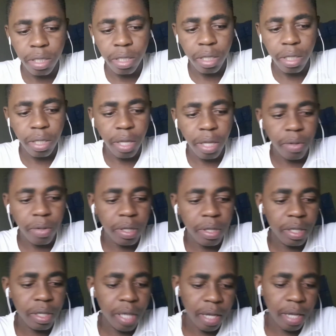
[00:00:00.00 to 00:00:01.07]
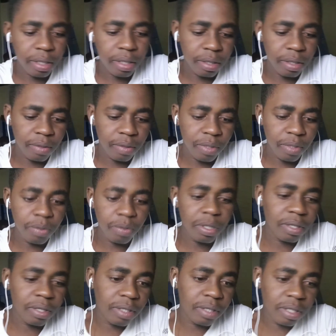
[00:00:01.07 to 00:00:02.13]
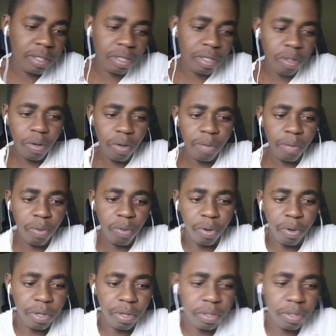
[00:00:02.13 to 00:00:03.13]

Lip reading: that you can get. This book is so important.